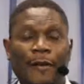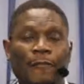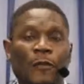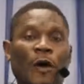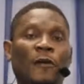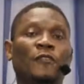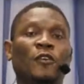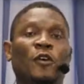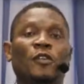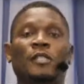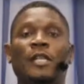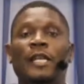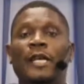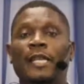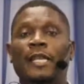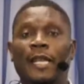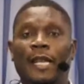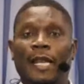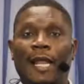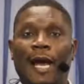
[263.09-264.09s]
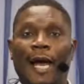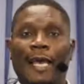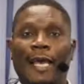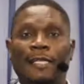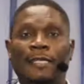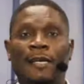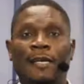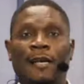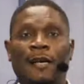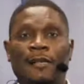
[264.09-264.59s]
Obviously, in the night,
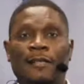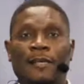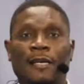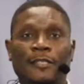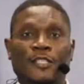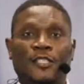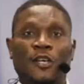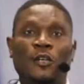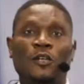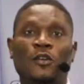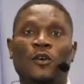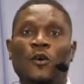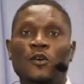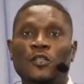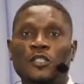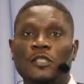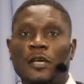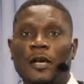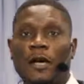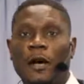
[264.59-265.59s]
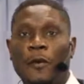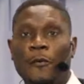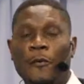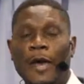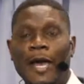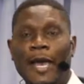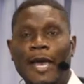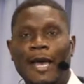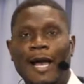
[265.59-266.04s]
the sun goes away,